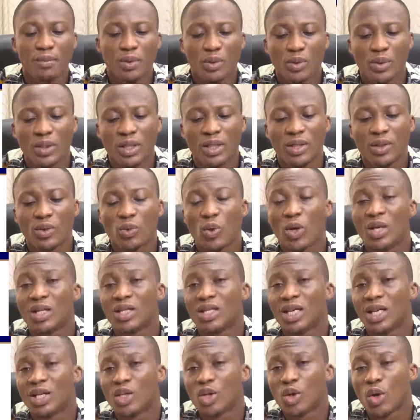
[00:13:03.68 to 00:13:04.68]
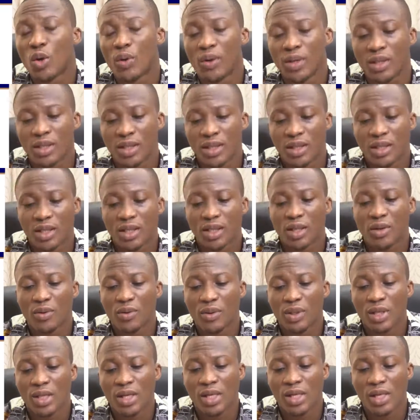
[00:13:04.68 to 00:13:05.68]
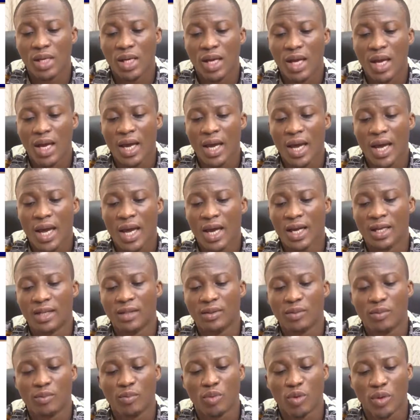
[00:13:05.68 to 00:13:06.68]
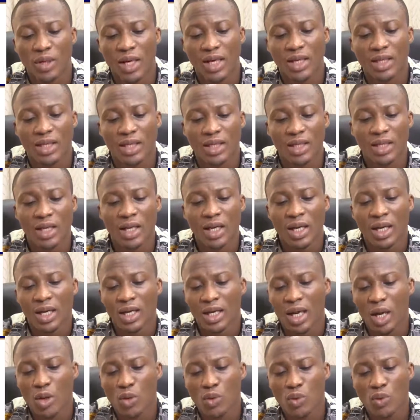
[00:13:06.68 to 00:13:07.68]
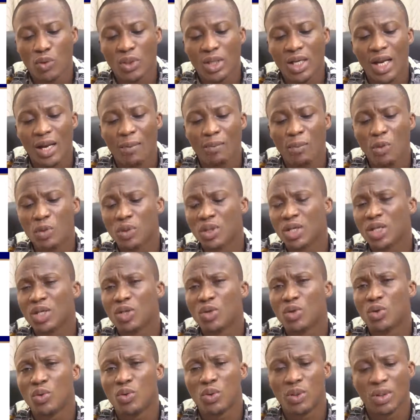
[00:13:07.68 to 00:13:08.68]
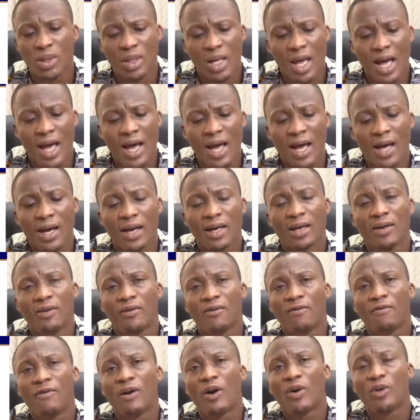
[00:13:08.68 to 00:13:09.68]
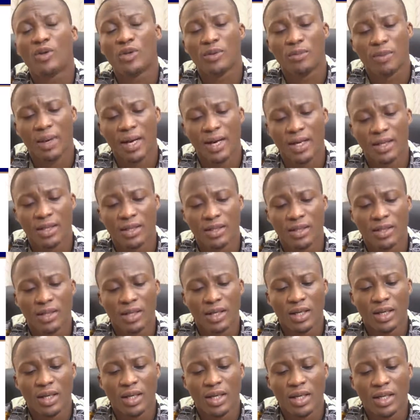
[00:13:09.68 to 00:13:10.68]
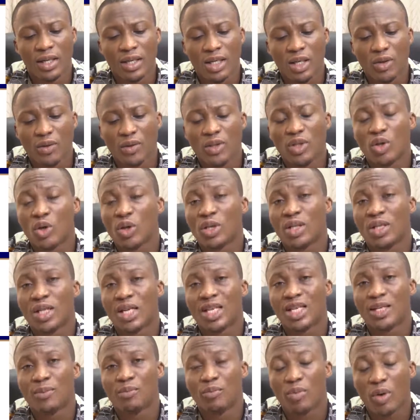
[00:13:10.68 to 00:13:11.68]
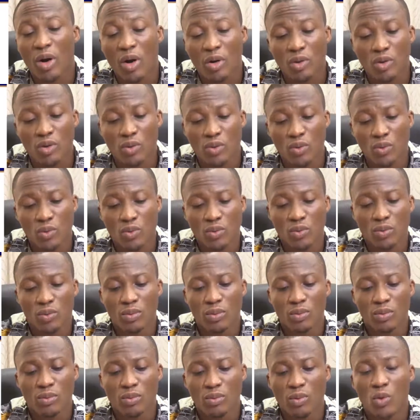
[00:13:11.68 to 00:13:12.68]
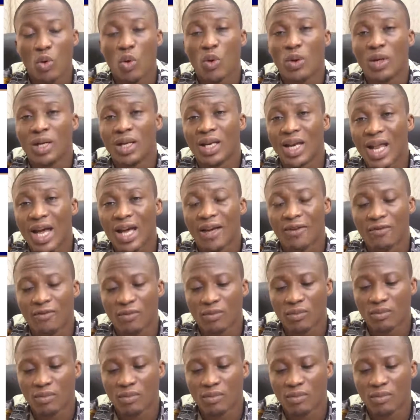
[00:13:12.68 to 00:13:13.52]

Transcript: building, quality assurance, security, and production. Now, you will see that most issues are found by security auditors prior to going live,